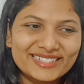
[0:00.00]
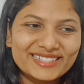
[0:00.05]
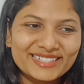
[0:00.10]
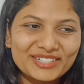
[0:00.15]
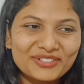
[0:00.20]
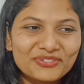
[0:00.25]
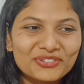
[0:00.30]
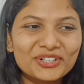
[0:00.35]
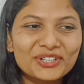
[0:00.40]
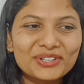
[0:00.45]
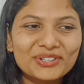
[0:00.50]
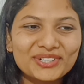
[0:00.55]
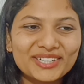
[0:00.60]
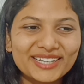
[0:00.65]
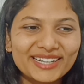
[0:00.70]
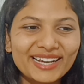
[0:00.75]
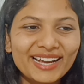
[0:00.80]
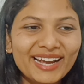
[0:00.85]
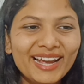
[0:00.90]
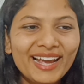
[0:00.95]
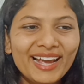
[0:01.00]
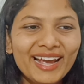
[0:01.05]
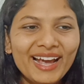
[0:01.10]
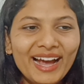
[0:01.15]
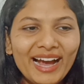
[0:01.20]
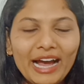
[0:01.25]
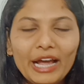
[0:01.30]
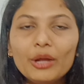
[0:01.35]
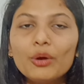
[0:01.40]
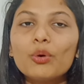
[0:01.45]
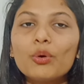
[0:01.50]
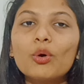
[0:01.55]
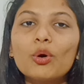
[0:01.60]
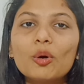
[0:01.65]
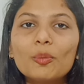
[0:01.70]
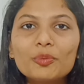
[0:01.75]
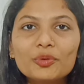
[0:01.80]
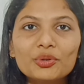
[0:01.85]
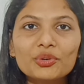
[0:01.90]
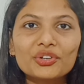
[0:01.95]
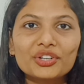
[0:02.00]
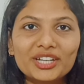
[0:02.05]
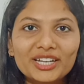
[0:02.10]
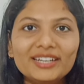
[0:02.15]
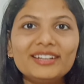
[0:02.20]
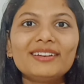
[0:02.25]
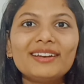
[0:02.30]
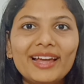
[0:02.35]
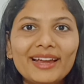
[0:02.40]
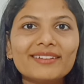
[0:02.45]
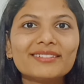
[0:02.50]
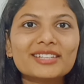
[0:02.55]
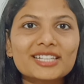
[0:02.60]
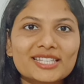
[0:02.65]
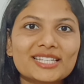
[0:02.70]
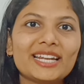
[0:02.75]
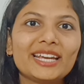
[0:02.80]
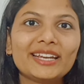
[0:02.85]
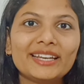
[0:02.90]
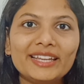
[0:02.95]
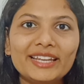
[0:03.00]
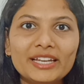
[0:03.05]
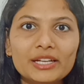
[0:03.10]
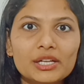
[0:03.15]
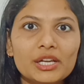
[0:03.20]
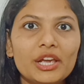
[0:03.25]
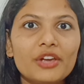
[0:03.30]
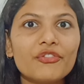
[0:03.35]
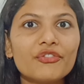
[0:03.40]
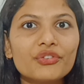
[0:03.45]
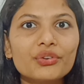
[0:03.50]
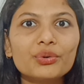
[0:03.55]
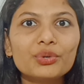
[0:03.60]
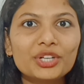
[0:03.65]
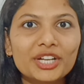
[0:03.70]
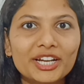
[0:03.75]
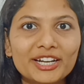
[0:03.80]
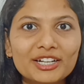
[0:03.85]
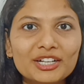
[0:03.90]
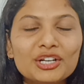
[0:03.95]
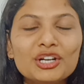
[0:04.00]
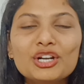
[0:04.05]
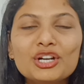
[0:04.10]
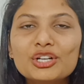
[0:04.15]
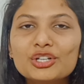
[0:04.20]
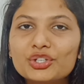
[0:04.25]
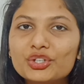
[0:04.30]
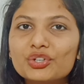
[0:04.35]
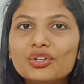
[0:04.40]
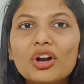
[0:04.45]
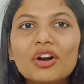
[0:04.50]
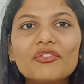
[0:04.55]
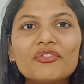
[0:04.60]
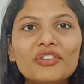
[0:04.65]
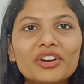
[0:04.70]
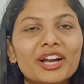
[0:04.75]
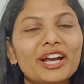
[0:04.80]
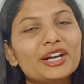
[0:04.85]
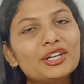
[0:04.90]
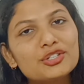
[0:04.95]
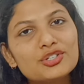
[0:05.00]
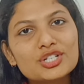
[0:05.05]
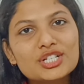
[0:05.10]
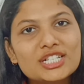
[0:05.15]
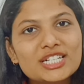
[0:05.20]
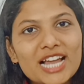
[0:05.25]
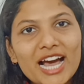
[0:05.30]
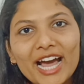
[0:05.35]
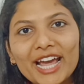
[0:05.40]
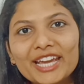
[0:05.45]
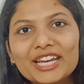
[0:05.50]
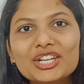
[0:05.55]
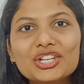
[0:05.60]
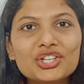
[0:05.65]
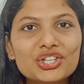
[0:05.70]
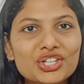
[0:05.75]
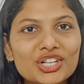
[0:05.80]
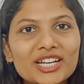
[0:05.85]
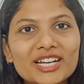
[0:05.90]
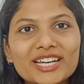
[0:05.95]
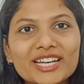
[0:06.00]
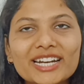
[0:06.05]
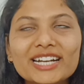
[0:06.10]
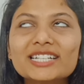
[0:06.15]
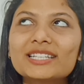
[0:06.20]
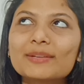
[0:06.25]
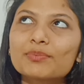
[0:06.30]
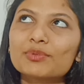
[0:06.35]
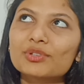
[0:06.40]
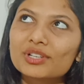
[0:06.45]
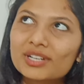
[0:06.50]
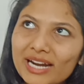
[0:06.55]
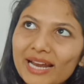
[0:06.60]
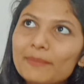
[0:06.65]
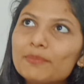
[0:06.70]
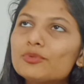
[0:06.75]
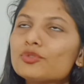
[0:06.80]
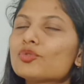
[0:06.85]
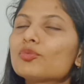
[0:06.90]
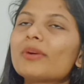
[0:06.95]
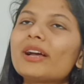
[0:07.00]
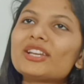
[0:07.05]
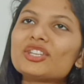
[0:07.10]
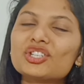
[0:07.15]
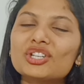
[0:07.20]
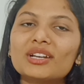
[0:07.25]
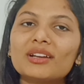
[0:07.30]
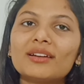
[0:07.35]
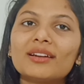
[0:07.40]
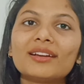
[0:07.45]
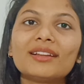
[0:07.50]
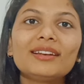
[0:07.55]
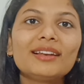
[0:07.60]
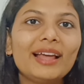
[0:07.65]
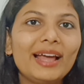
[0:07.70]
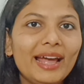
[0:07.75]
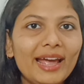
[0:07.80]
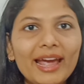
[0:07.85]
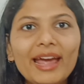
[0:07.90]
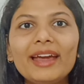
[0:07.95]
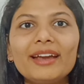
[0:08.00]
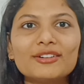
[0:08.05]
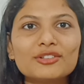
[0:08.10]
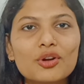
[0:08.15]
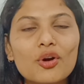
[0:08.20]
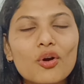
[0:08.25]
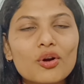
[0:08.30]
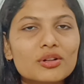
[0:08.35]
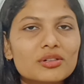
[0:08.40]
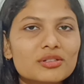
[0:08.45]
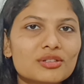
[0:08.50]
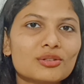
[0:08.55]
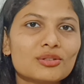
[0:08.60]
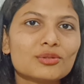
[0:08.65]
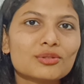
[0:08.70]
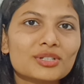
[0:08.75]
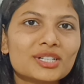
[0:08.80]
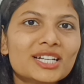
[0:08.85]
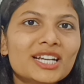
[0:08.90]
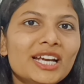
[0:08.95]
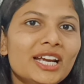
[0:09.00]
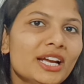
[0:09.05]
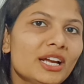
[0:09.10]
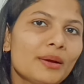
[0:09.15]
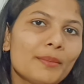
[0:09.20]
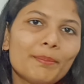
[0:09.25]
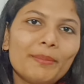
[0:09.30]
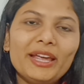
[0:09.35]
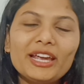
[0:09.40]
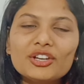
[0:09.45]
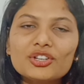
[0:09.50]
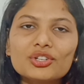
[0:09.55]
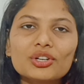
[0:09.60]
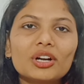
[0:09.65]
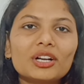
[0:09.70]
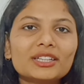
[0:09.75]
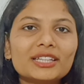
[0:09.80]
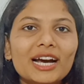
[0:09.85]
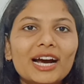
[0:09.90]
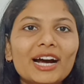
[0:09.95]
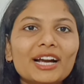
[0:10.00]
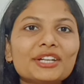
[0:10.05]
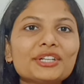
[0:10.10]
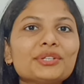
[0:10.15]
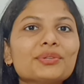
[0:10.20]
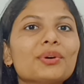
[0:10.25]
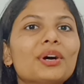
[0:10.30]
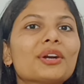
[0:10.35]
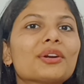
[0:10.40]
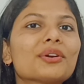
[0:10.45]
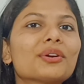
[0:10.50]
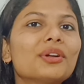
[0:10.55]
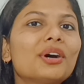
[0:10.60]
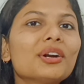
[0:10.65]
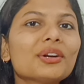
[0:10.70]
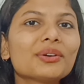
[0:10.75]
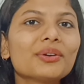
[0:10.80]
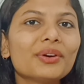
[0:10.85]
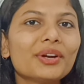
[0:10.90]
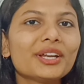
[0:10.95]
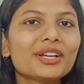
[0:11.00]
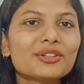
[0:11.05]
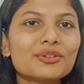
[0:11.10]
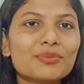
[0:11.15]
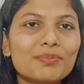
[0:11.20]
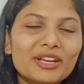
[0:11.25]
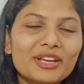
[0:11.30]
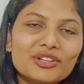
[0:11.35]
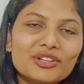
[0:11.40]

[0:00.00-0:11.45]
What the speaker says: it for today. I hope you really like this technique. If you did, do not forget to like, share and subscribe to my channel, and also make sure that you are going